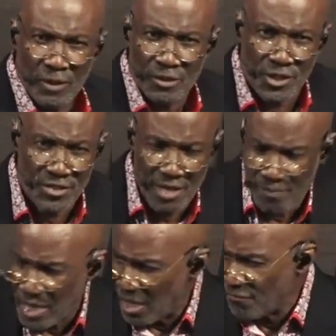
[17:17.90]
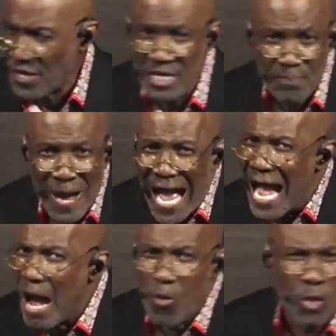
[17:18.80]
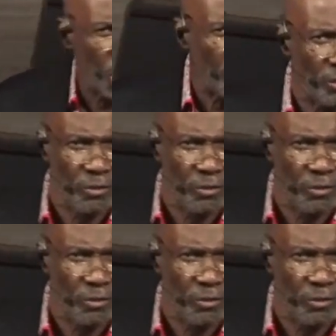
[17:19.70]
to them gave he power